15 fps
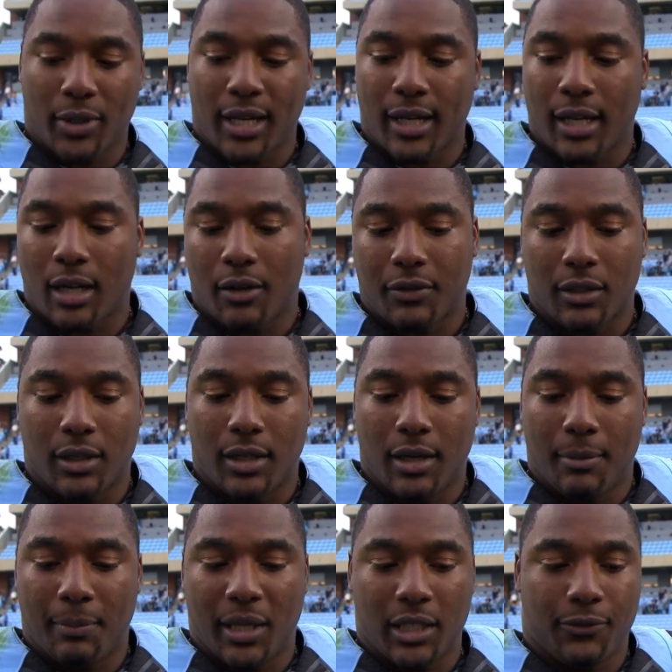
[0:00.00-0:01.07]
when I got off the
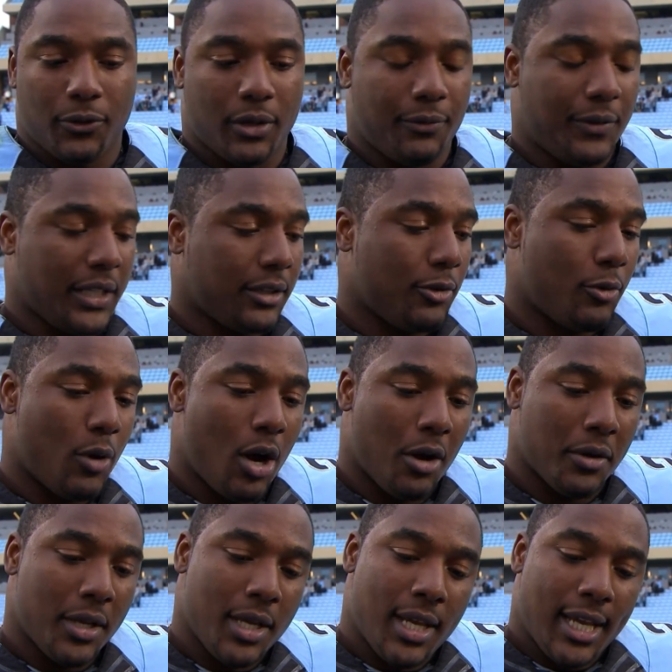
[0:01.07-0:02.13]
um, bus for the victory
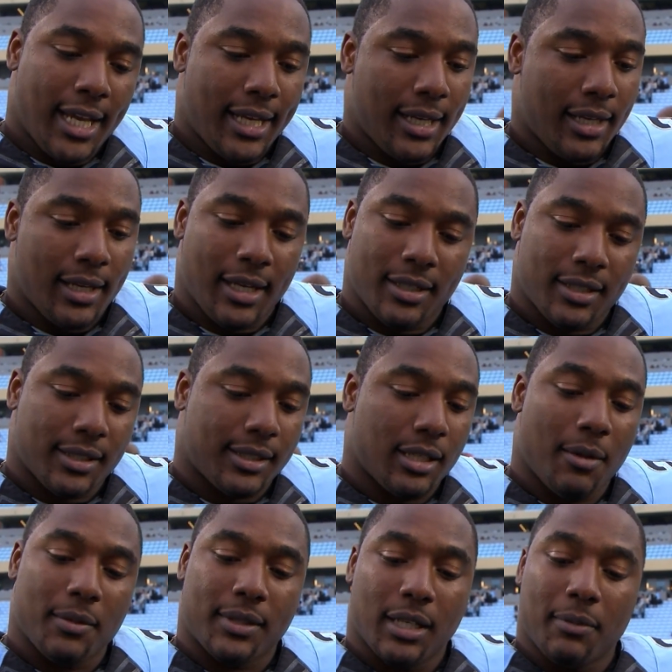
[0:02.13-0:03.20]
walk. It, it just
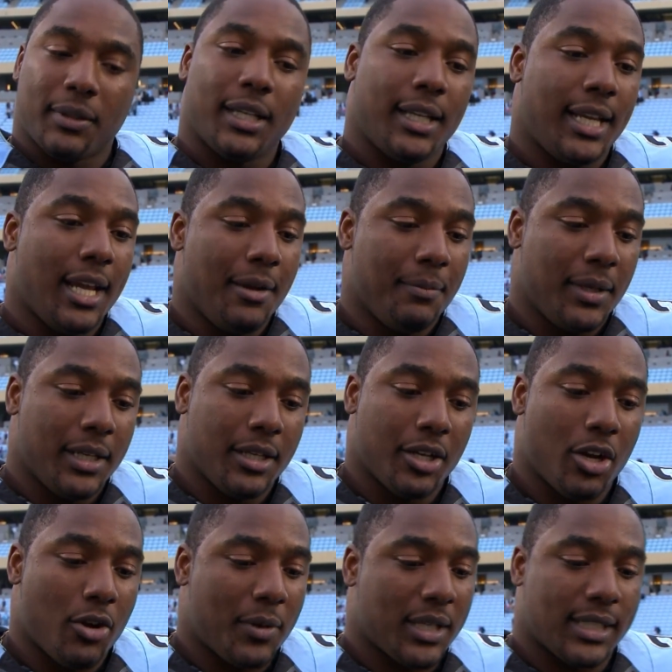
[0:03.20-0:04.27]
some, something hit me,
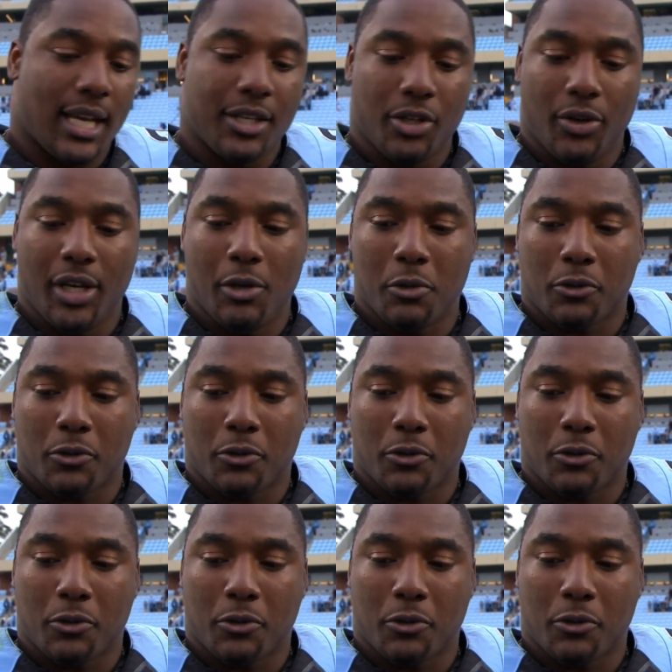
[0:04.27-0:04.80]
you know, because I knew he